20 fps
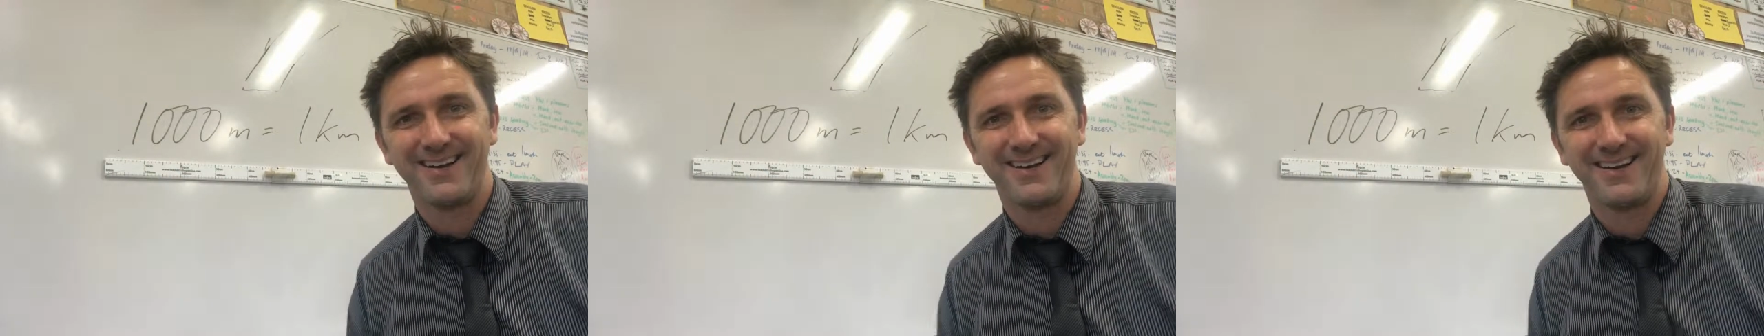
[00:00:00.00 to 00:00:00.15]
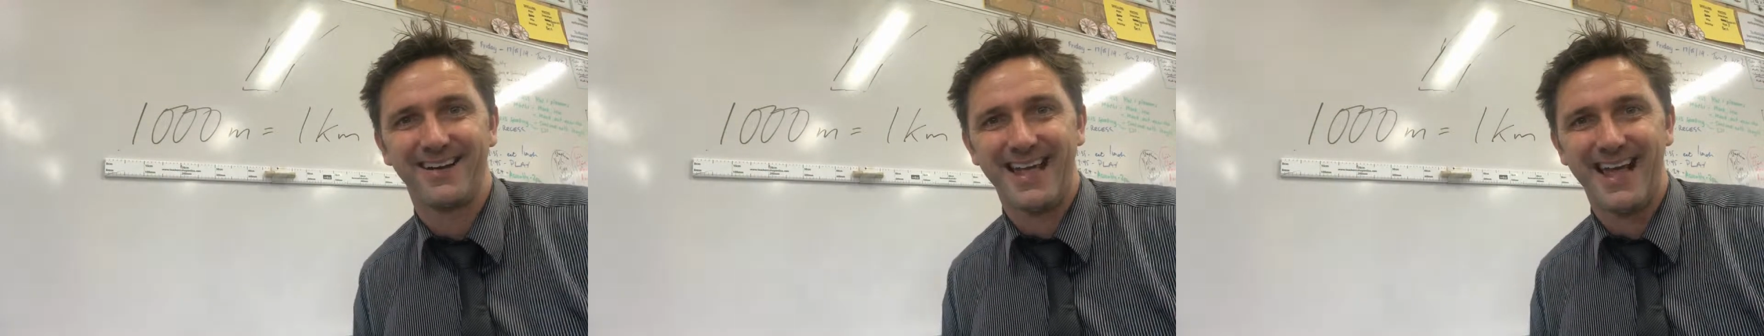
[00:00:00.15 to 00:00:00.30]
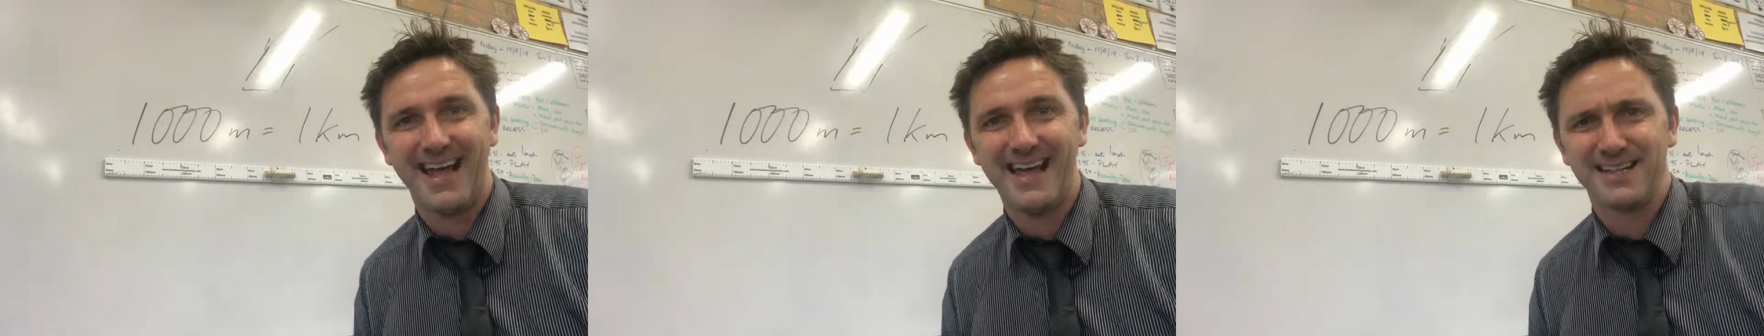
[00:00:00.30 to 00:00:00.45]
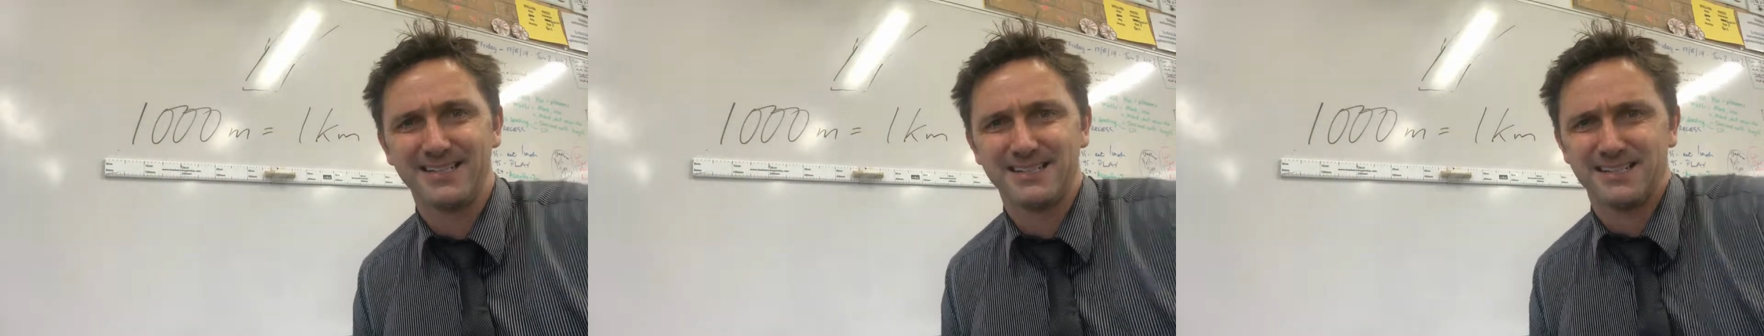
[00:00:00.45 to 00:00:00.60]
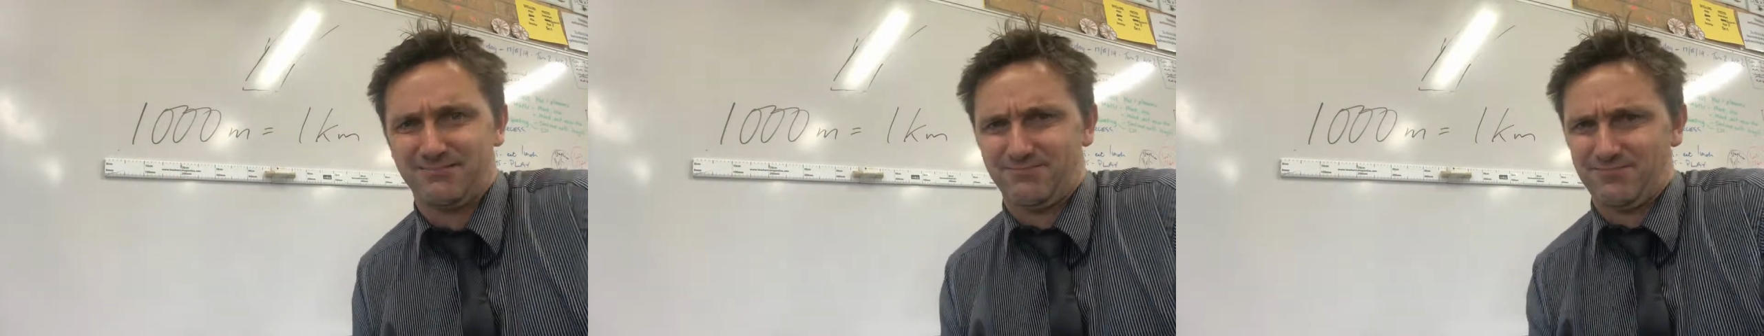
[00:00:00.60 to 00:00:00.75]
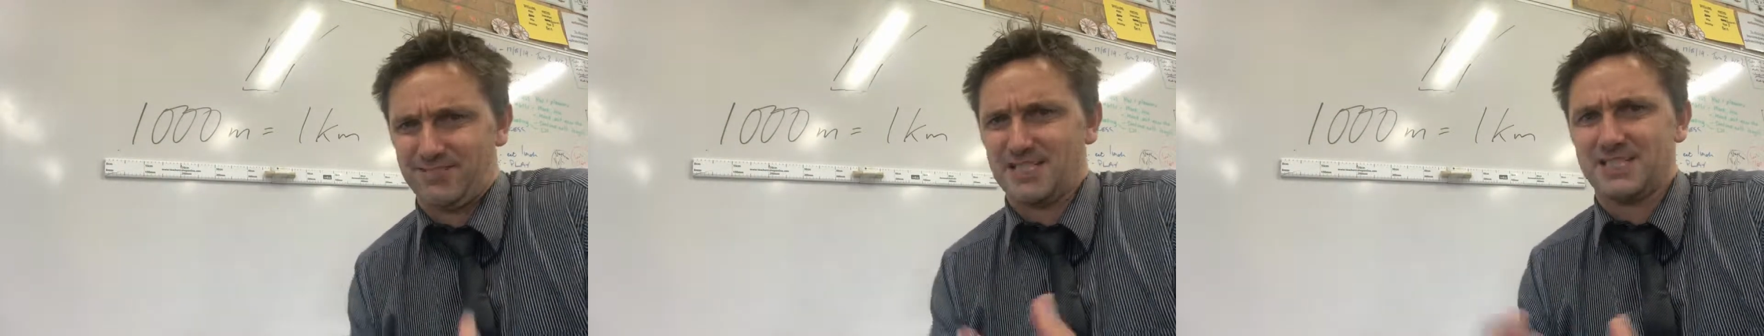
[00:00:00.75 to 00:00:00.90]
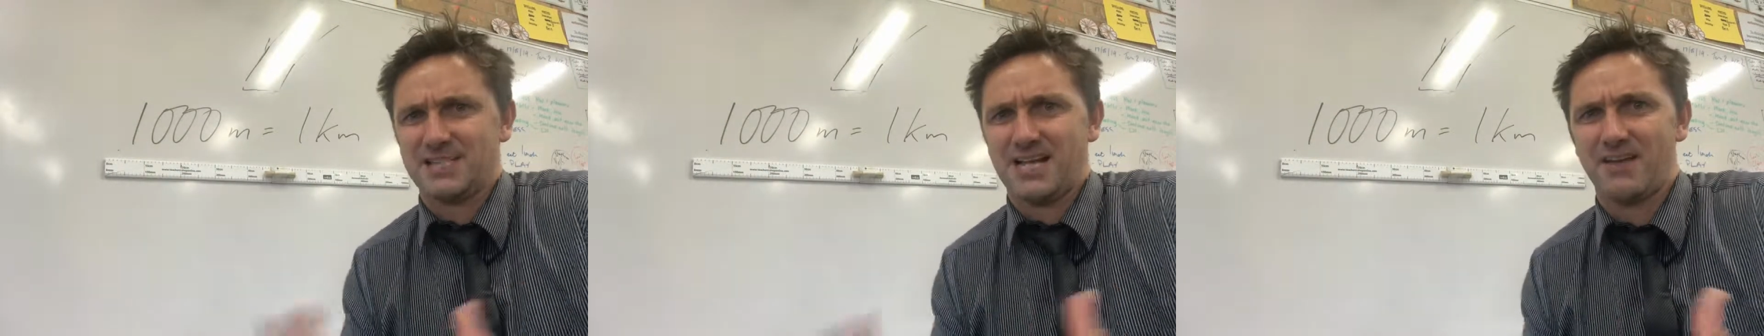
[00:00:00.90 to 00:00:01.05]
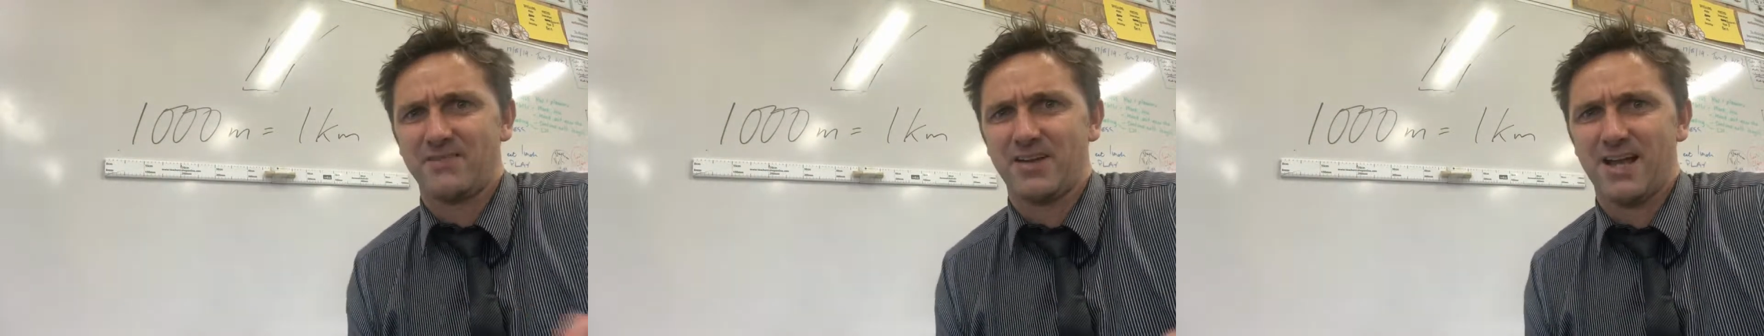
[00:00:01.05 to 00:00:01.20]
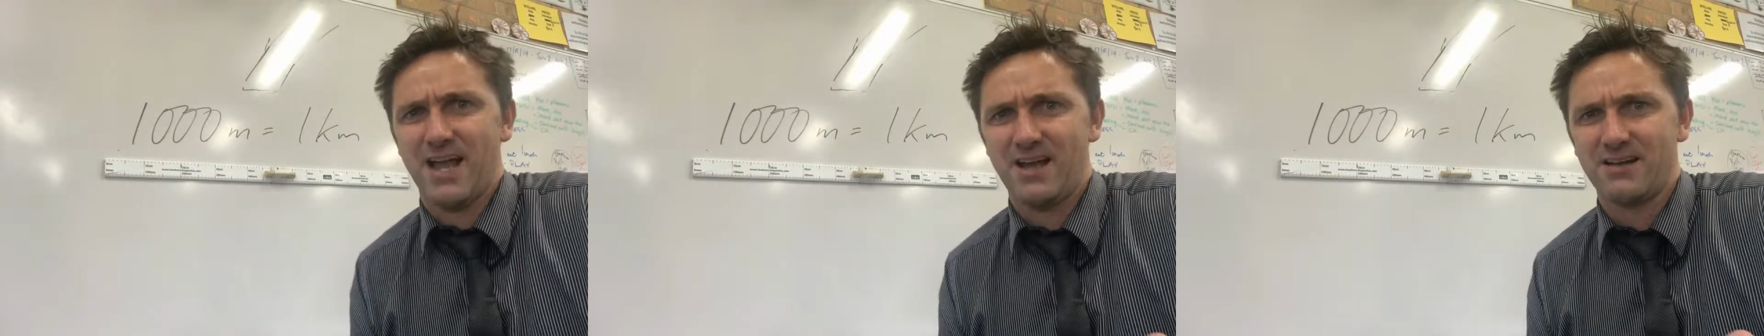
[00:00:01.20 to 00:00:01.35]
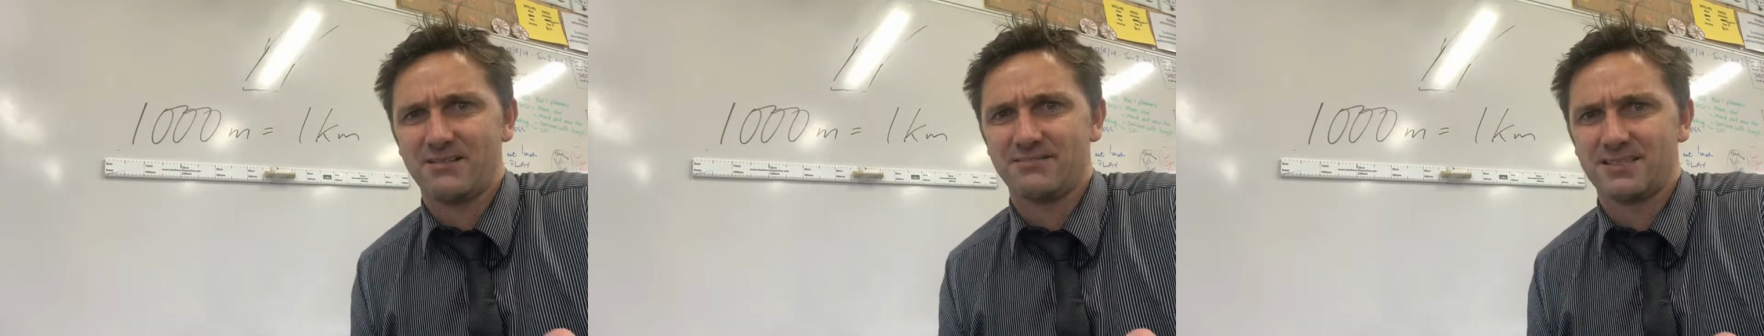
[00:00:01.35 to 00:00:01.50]
Okay, let's have a
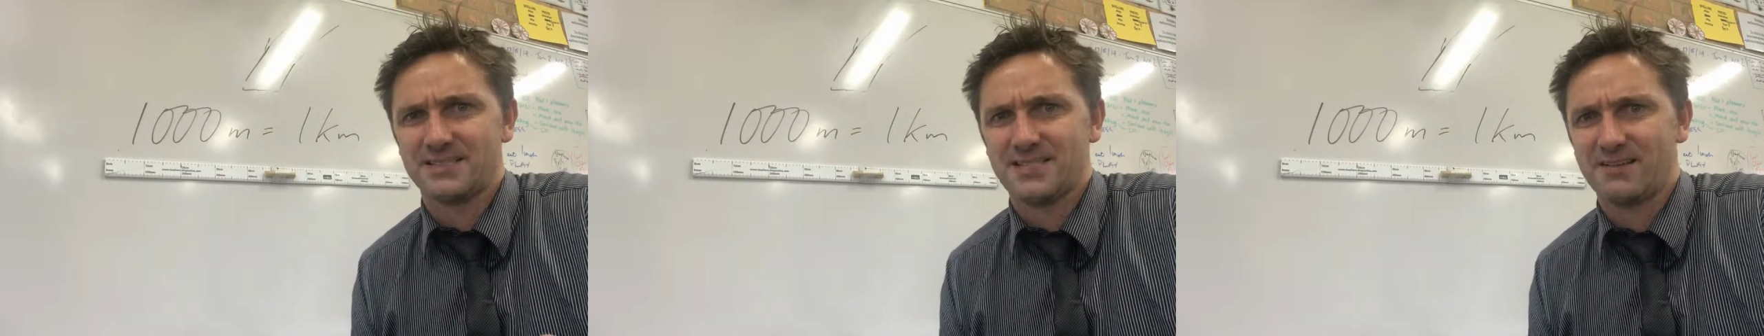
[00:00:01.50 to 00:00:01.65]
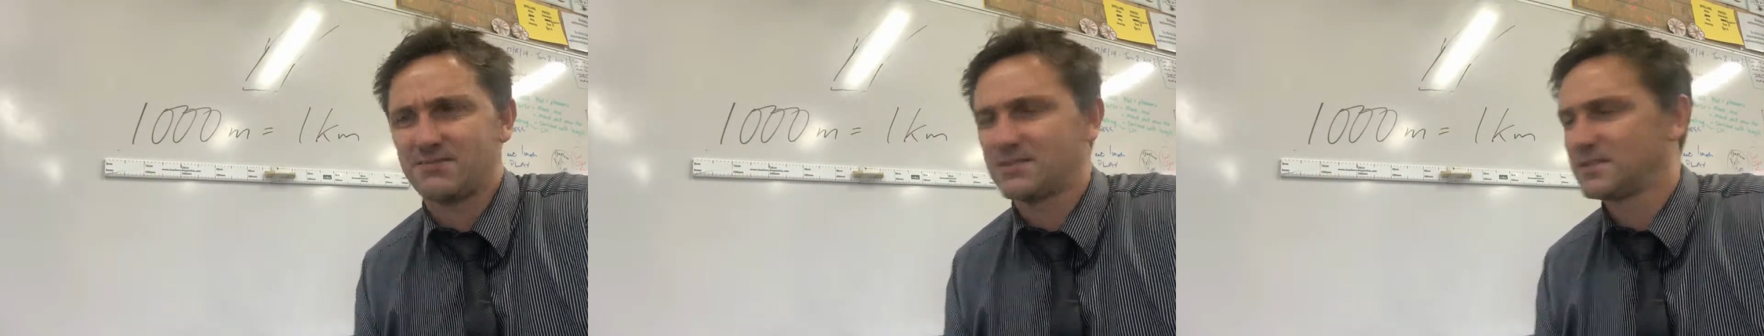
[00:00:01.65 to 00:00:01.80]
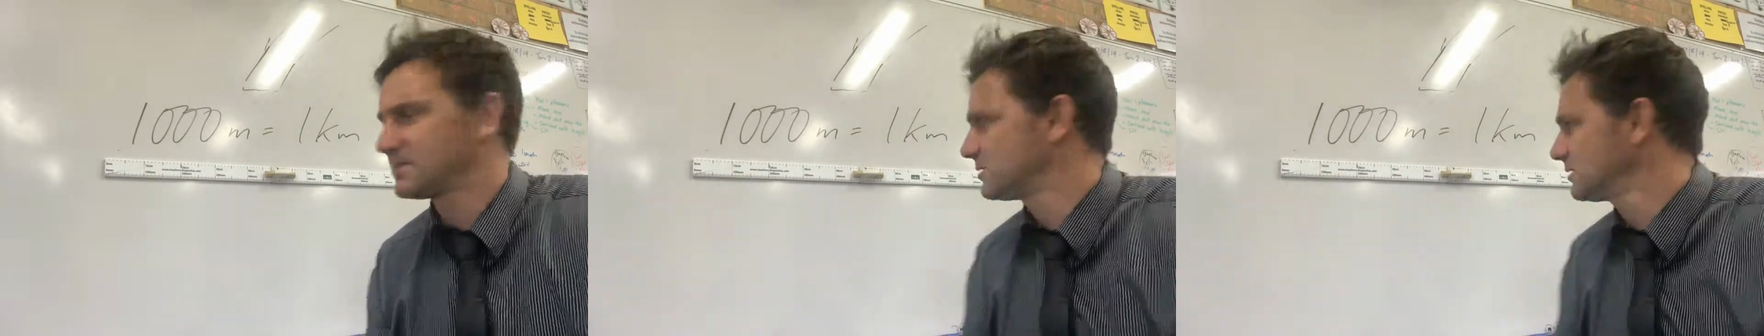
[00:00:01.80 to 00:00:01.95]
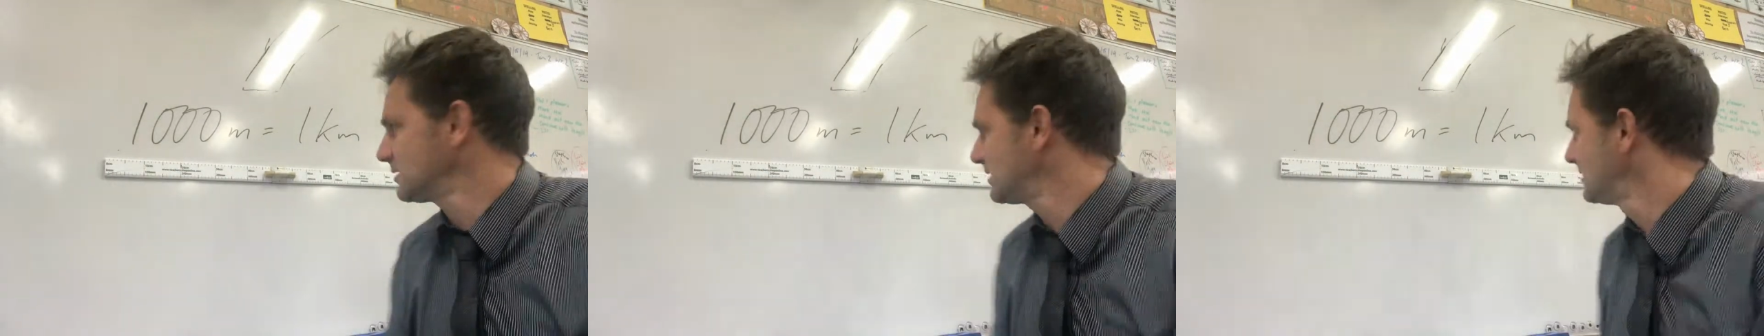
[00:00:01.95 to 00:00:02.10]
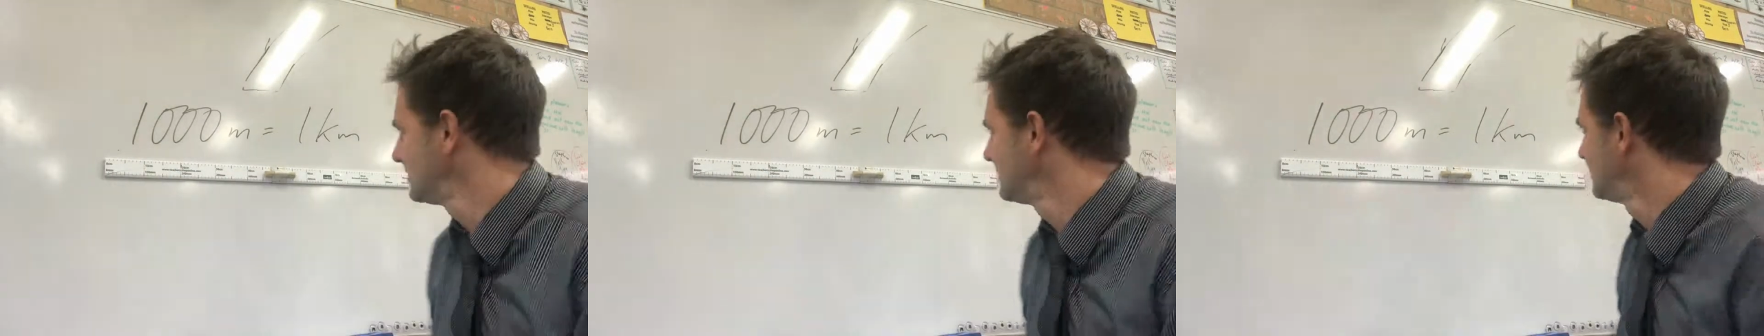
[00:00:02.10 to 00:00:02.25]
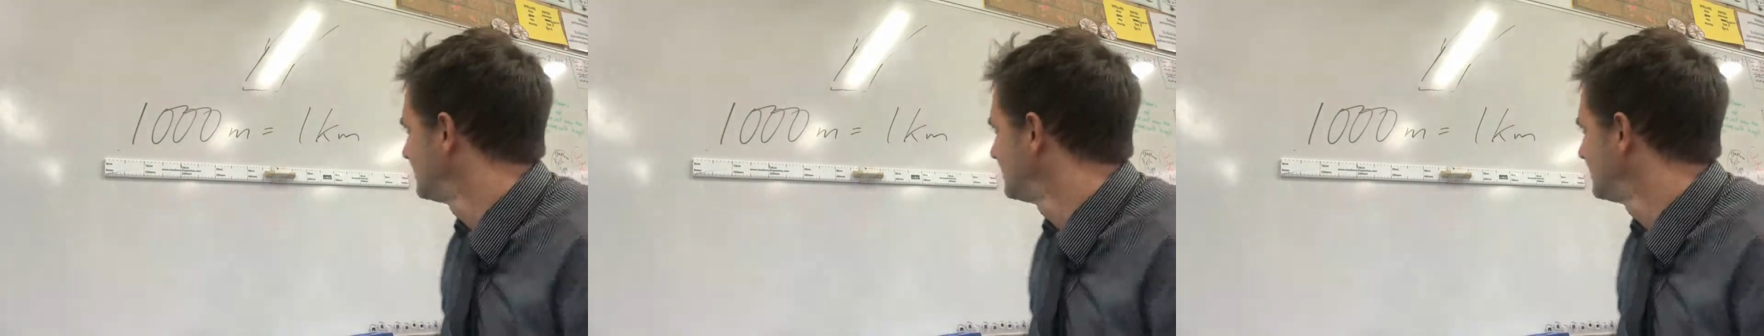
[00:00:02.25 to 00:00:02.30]
go. Let's have a look.